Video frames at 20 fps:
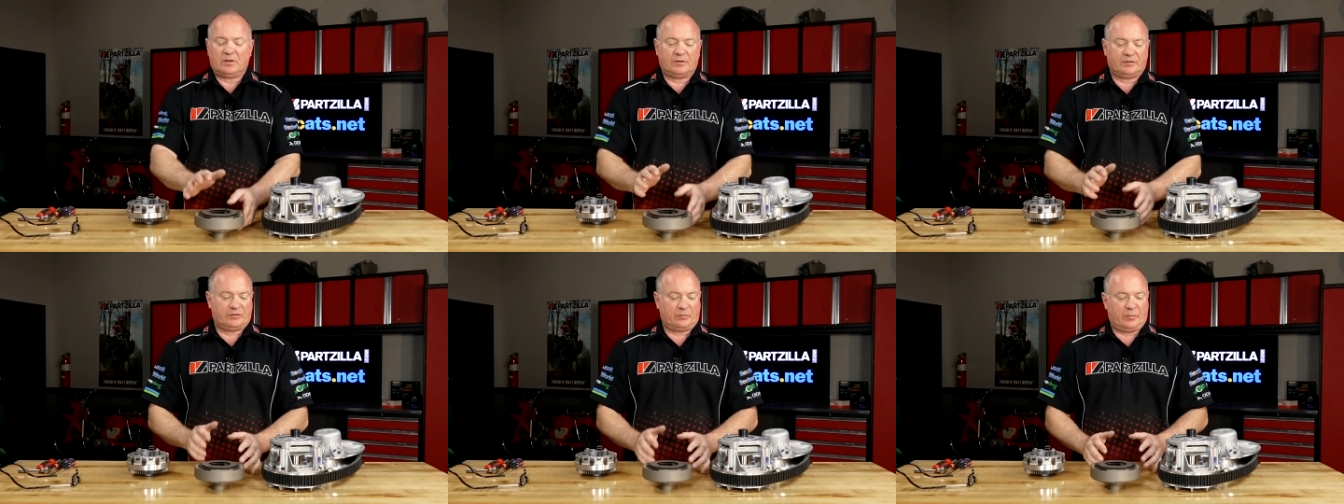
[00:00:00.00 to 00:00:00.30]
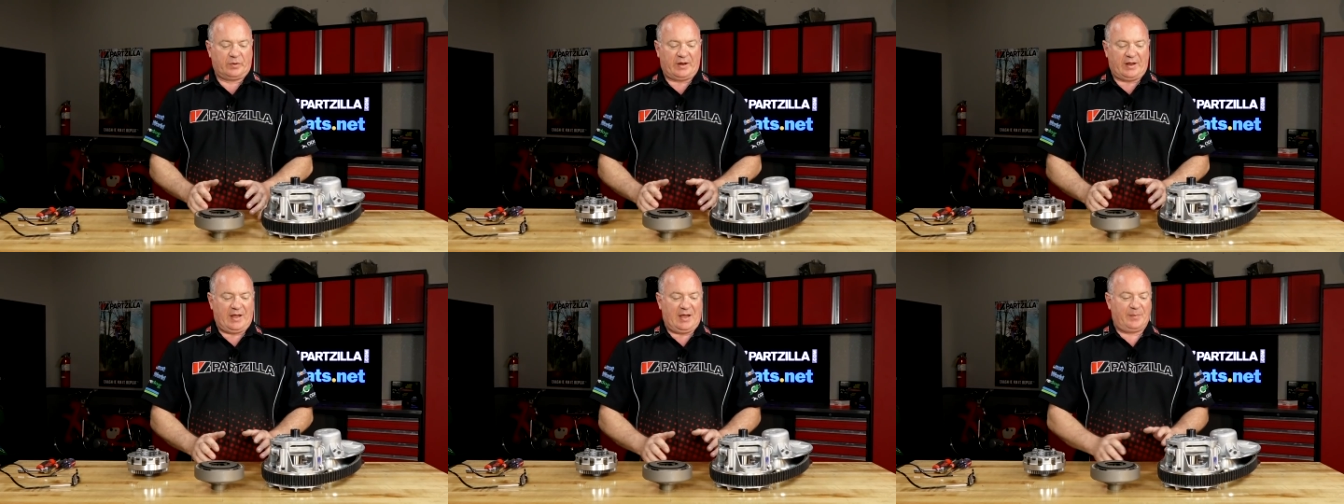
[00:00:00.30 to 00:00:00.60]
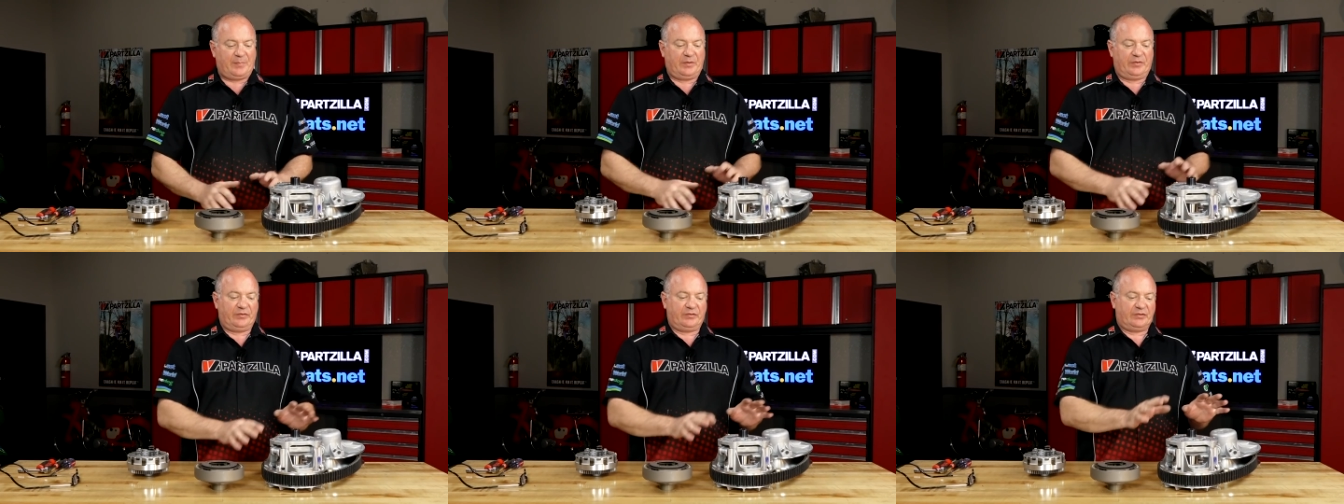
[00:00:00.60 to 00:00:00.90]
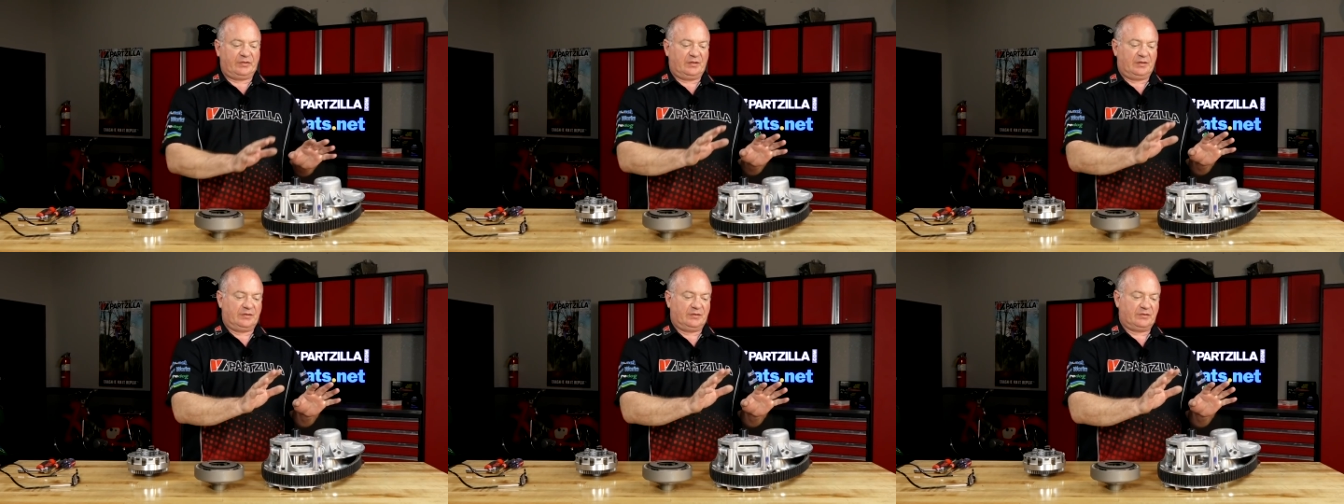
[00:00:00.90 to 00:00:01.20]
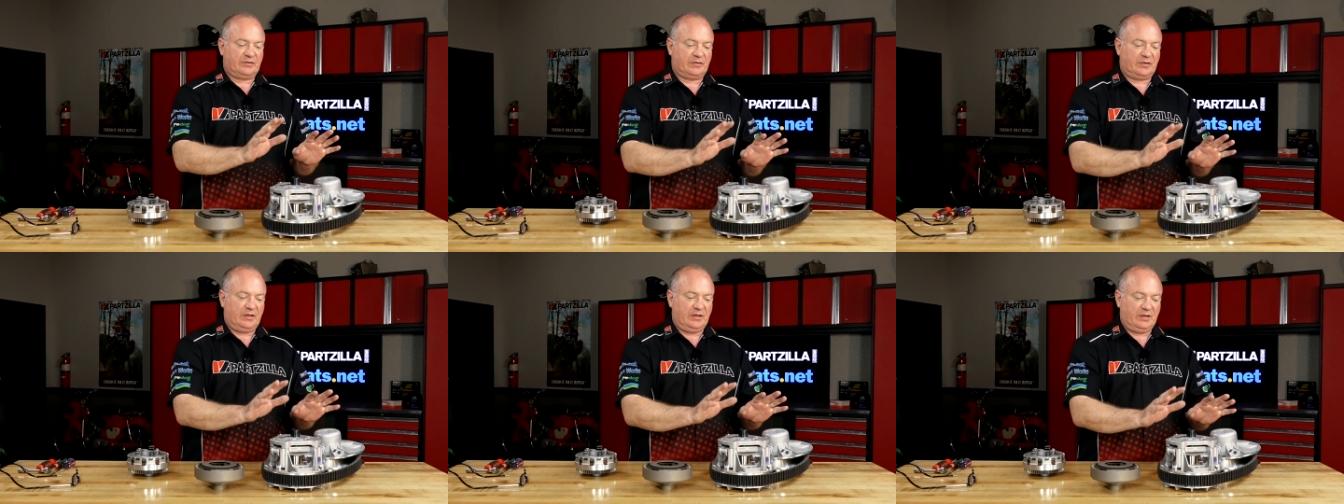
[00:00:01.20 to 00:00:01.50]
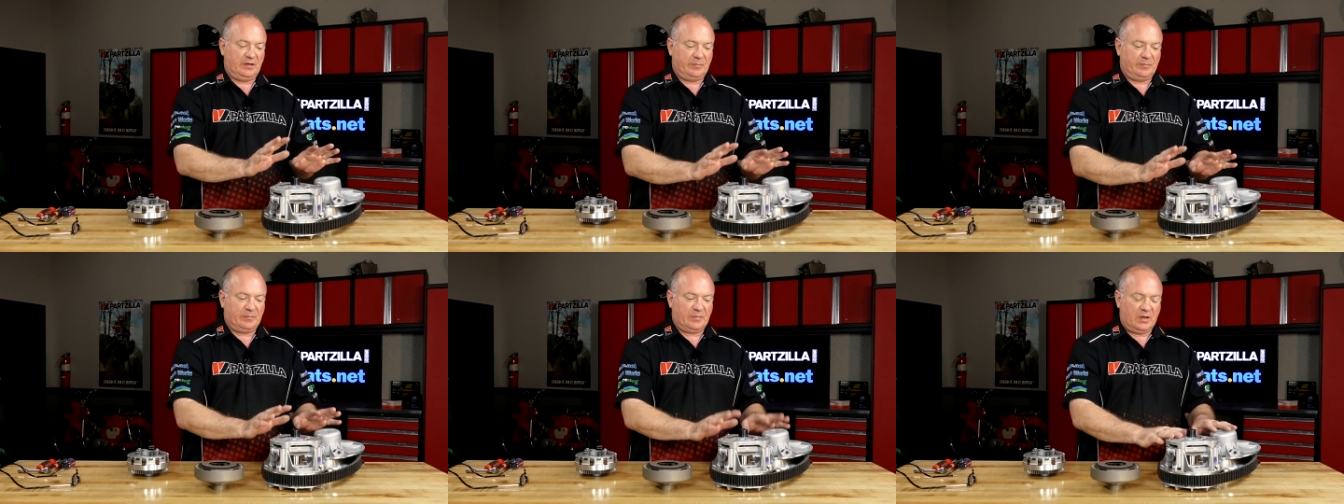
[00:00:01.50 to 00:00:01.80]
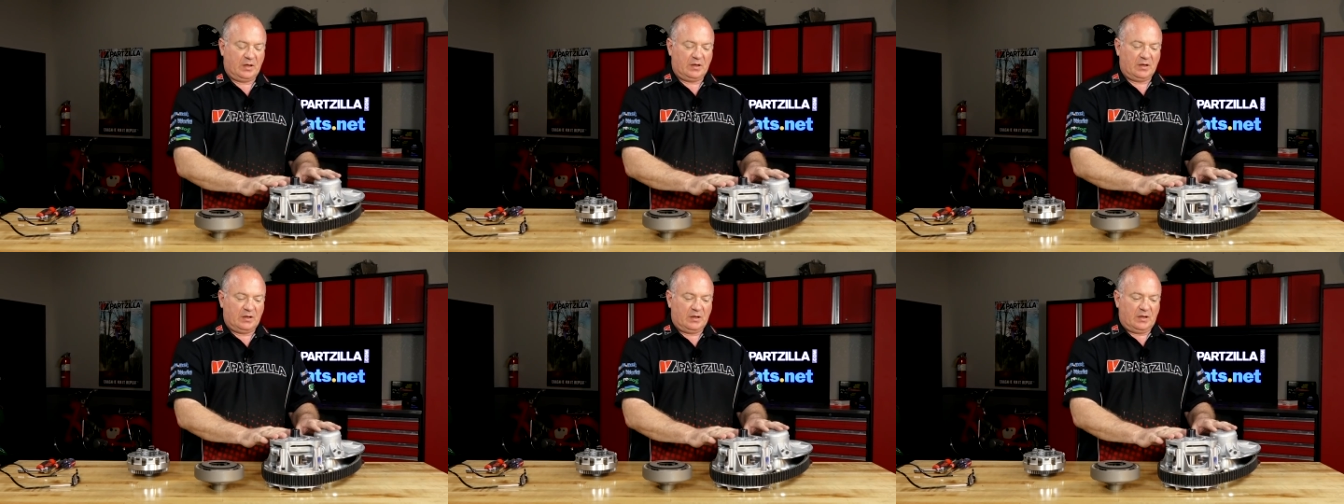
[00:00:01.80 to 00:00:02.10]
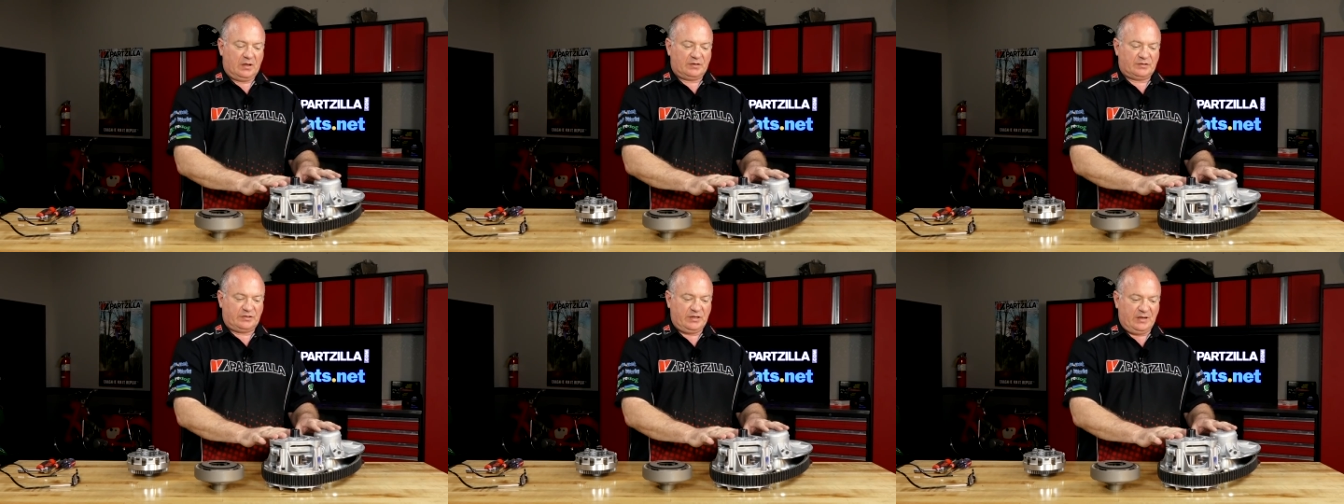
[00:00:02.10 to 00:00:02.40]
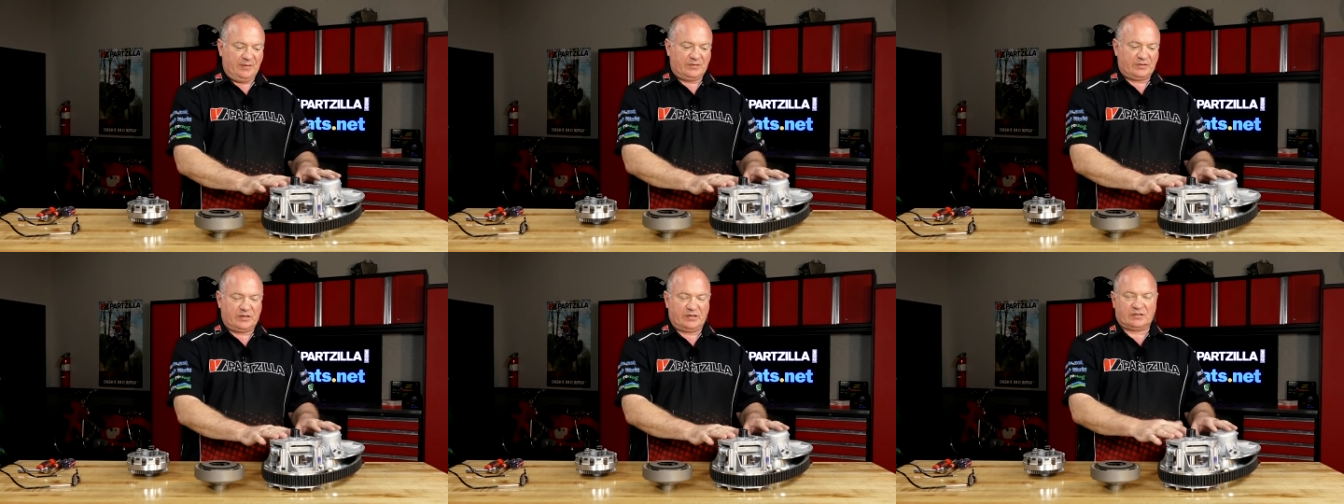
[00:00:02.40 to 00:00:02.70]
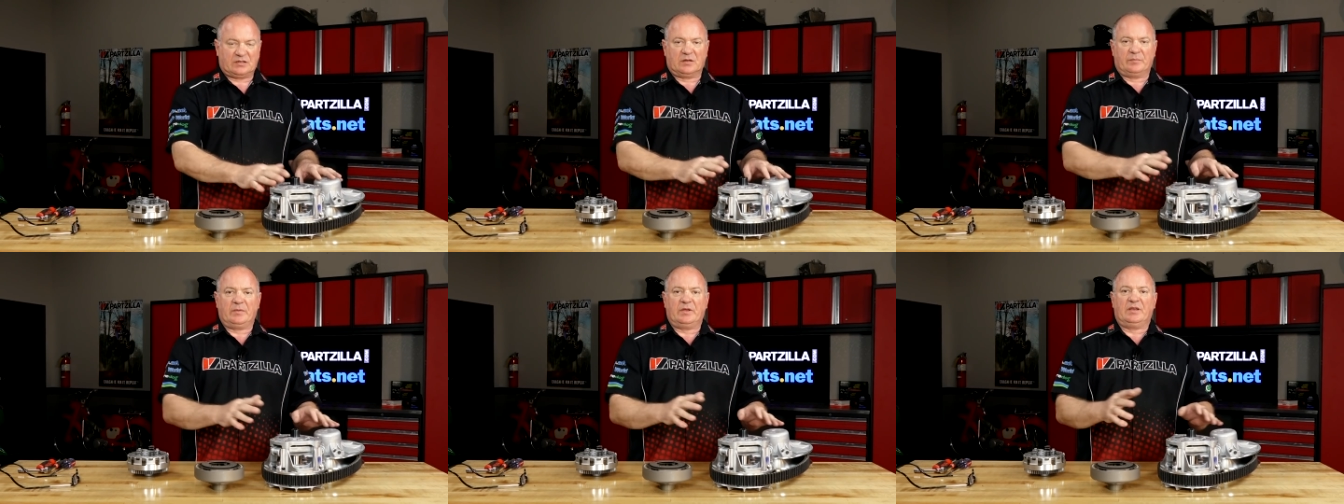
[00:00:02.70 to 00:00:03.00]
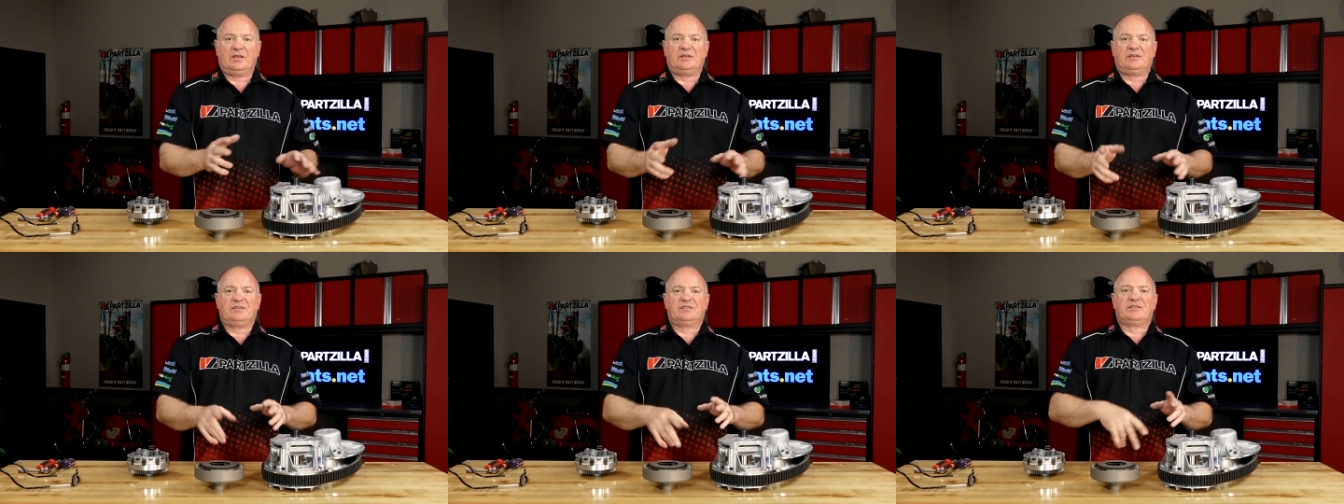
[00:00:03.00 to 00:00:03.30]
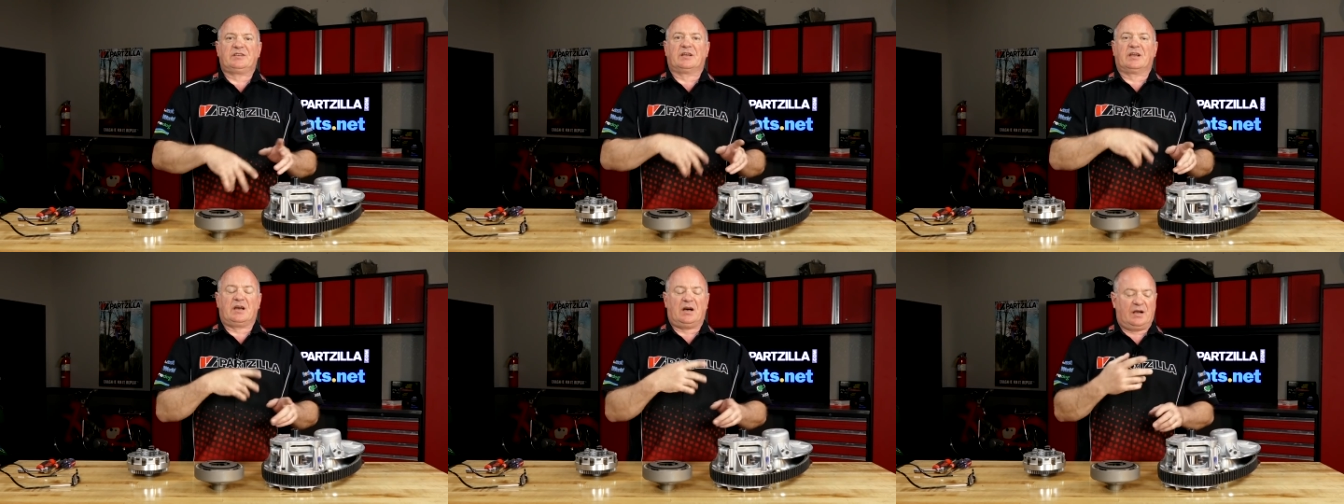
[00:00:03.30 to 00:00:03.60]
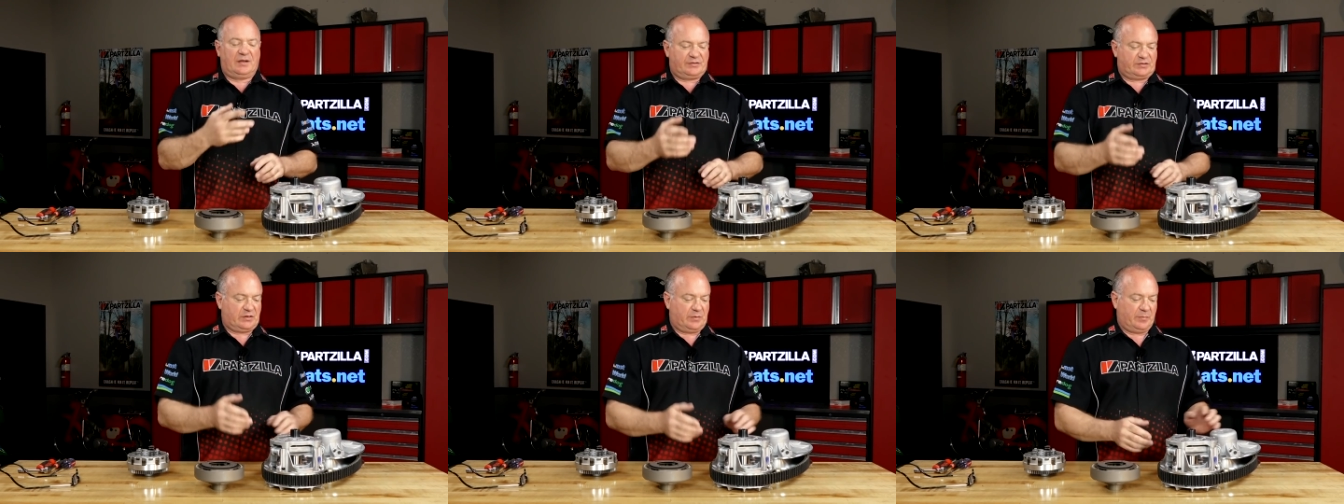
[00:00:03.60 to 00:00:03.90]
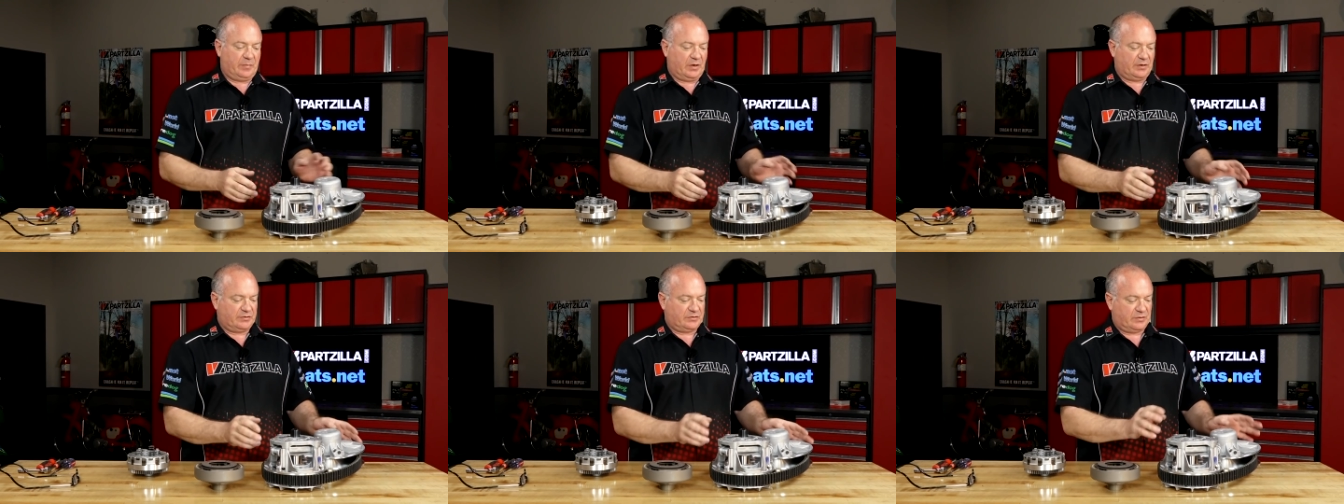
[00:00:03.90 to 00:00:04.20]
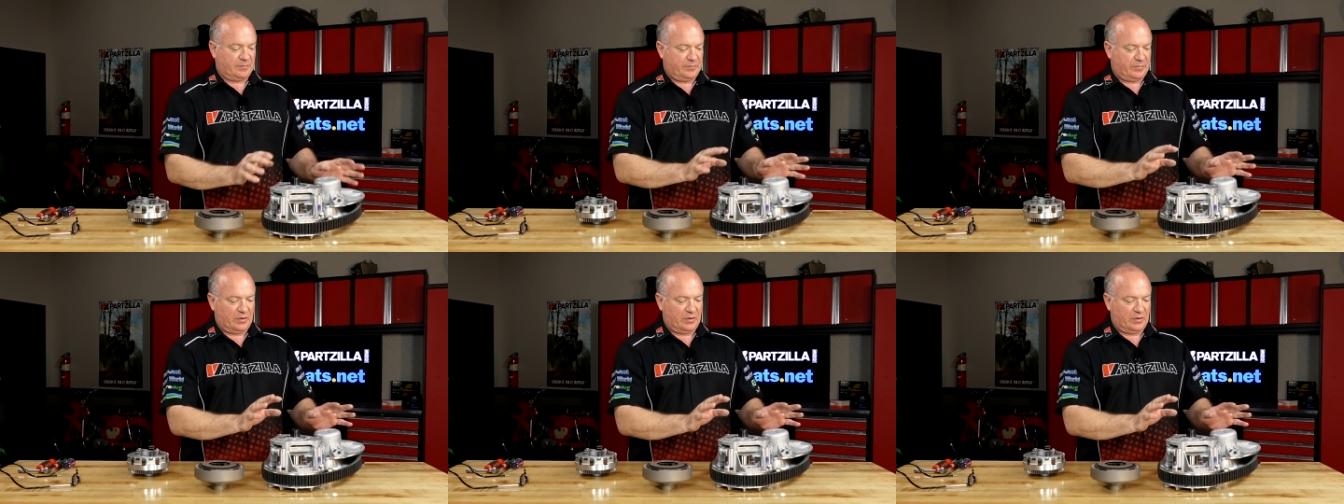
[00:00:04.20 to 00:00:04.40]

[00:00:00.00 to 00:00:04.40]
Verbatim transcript: So what happens is the sheave system is in constant motion,